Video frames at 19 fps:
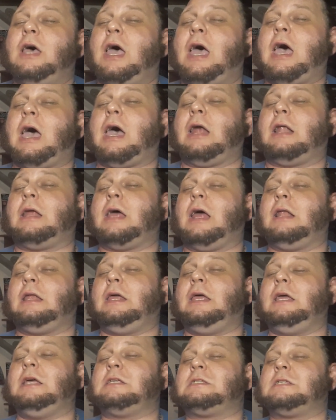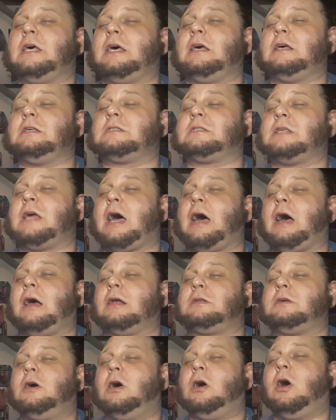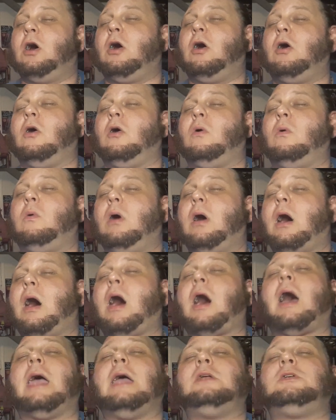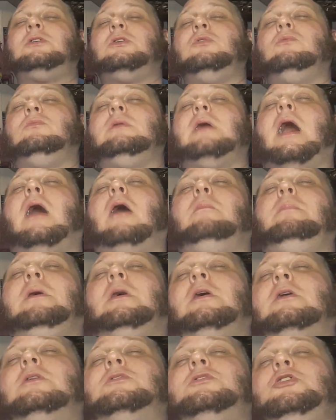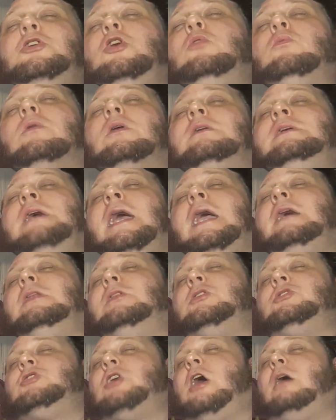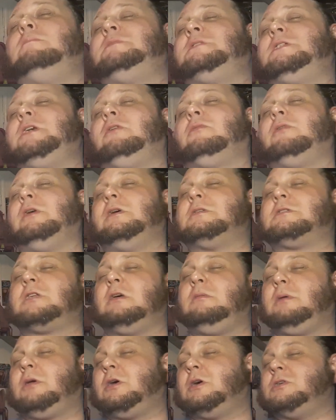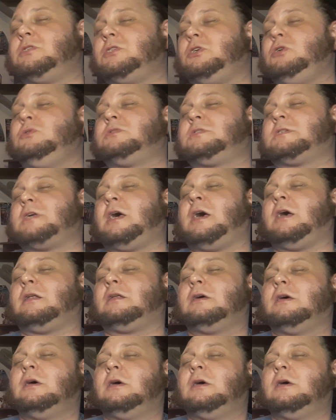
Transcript: And he says that, oh, I tuned out because you weren't taking the job seriously because you said